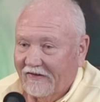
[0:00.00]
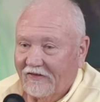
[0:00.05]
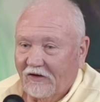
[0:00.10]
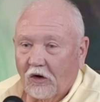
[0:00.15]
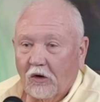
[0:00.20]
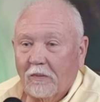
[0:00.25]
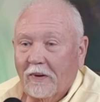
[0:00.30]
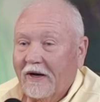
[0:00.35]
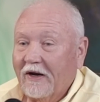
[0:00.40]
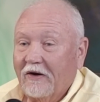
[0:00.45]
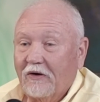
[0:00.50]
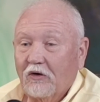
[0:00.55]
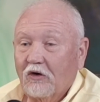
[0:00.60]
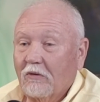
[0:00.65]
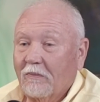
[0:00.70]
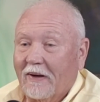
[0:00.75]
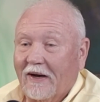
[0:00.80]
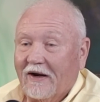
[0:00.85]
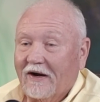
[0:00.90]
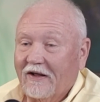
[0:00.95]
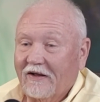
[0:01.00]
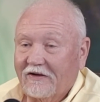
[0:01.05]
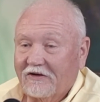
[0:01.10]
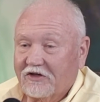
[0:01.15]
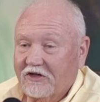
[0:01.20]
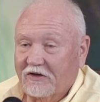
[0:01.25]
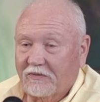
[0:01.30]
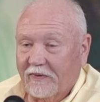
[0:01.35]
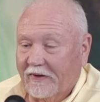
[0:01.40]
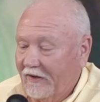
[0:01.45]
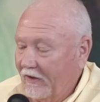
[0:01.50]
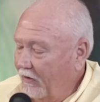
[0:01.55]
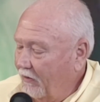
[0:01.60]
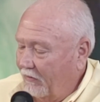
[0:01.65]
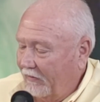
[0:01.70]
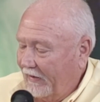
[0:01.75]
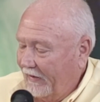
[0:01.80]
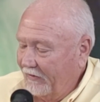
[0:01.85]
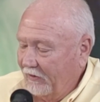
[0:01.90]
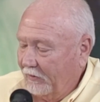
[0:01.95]
nobody knew about it. And she went,
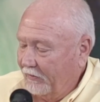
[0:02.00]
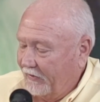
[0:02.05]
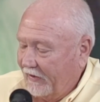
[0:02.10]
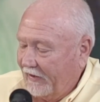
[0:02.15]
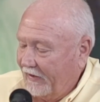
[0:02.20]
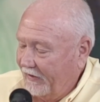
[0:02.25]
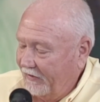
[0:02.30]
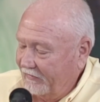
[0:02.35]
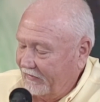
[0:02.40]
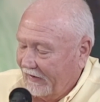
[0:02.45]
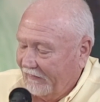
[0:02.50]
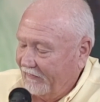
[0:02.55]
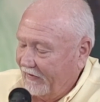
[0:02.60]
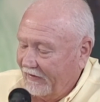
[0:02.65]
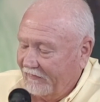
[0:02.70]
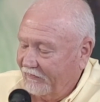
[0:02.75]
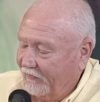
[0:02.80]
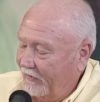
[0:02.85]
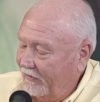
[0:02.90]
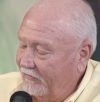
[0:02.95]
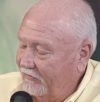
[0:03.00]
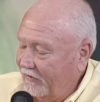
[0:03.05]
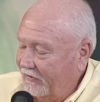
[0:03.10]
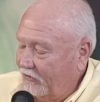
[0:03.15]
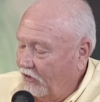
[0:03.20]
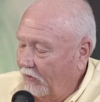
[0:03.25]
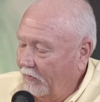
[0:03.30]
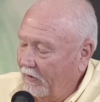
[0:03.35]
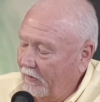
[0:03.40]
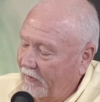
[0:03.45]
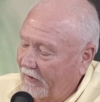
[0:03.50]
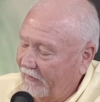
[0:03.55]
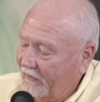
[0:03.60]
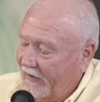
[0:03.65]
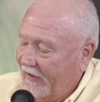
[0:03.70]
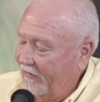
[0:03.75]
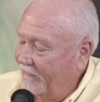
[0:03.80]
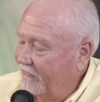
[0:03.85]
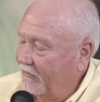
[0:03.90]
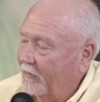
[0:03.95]
"Oh, I know what that is. I've got friends that told me about
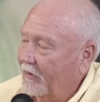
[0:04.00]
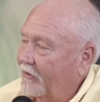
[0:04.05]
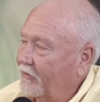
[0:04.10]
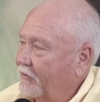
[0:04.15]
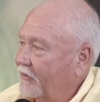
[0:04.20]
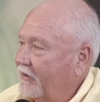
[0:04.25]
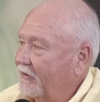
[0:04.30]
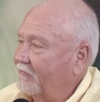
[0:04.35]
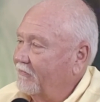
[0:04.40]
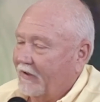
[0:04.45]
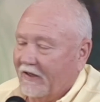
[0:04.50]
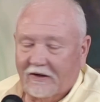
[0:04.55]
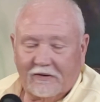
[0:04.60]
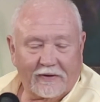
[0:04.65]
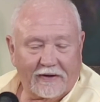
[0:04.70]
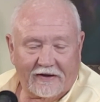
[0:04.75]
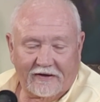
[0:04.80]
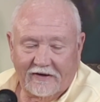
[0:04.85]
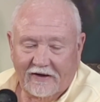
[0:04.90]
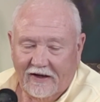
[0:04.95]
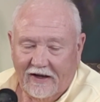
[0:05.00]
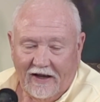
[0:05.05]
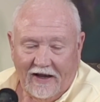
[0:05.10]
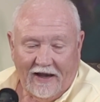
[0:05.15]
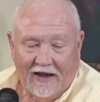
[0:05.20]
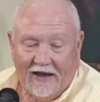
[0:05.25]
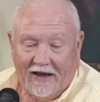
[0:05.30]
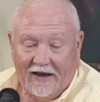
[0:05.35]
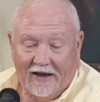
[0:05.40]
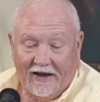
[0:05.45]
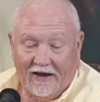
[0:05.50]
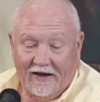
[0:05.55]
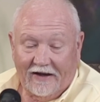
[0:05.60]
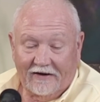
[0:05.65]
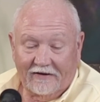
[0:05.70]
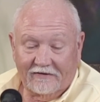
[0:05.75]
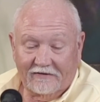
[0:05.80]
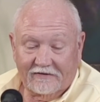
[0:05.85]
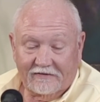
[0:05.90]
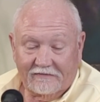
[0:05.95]
that from yeah, other, you know." That's and, right.
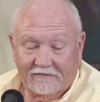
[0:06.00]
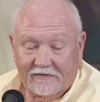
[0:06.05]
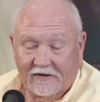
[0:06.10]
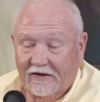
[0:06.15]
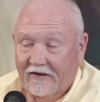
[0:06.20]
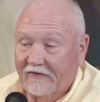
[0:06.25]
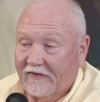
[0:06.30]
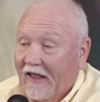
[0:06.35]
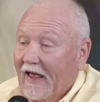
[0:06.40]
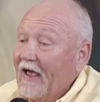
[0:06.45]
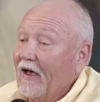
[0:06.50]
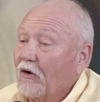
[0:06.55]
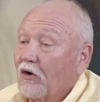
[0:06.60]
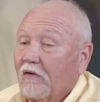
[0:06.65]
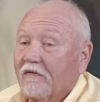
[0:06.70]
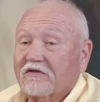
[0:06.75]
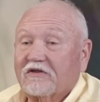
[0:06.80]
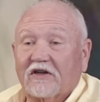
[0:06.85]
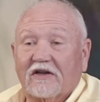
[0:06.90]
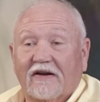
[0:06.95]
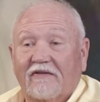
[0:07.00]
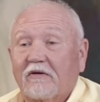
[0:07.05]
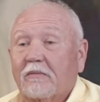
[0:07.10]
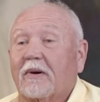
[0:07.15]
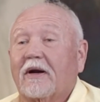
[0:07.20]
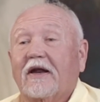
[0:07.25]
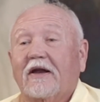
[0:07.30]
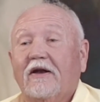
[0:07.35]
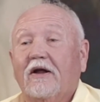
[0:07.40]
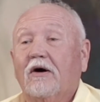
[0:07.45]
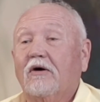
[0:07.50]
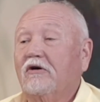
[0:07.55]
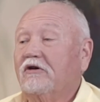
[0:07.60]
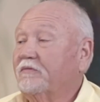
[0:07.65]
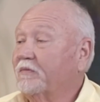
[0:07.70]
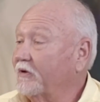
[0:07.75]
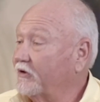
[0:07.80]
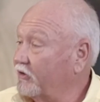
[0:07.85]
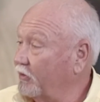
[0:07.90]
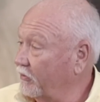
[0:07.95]
And now all of a sudden everybody knows,
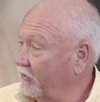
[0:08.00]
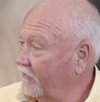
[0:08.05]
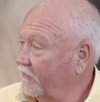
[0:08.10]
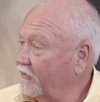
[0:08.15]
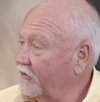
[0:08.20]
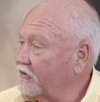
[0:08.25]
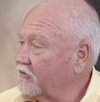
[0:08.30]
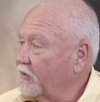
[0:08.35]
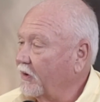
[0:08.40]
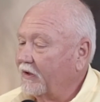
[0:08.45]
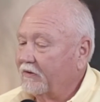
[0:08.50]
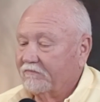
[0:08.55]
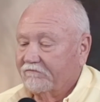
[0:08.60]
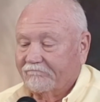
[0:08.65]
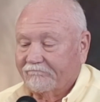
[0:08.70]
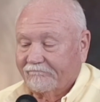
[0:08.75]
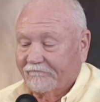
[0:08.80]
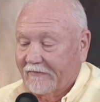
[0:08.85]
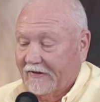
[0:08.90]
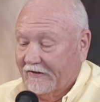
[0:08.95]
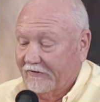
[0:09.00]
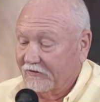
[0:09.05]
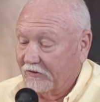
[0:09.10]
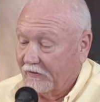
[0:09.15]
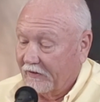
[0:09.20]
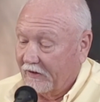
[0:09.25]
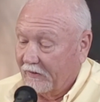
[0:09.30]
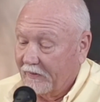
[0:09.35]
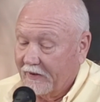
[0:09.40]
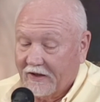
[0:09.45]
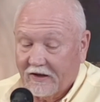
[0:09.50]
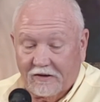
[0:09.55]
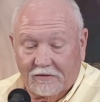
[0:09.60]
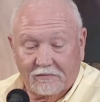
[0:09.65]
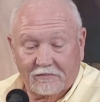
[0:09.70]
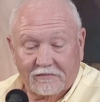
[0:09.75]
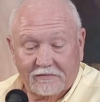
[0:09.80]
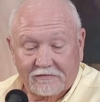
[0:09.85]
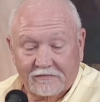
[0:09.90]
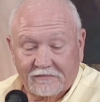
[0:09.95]
but you were the first one. Yes. And so there we go.
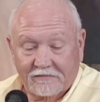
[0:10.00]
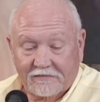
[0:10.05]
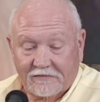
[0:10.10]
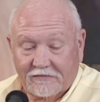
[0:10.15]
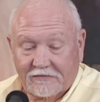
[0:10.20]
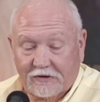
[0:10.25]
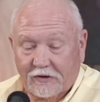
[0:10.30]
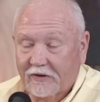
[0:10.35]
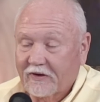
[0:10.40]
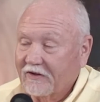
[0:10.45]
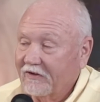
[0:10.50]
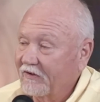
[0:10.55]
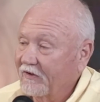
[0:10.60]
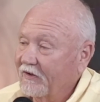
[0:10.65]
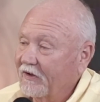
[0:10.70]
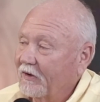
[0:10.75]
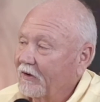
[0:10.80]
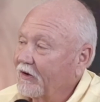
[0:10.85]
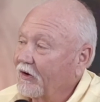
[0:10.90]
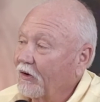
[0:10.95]
Yes. You get and